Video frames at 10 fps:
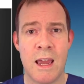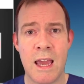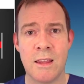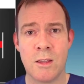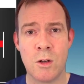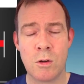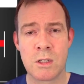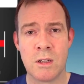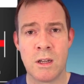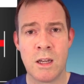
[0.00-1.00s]
and the
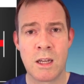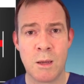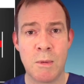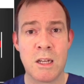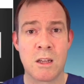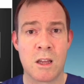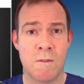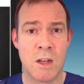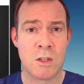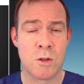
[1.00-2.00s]
doctor compared to
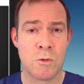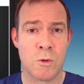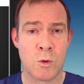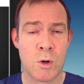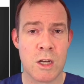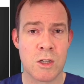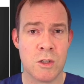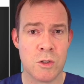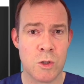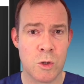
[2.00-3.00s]
conventional
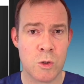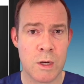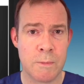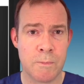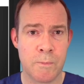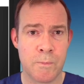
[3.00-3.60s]
filtration surgery.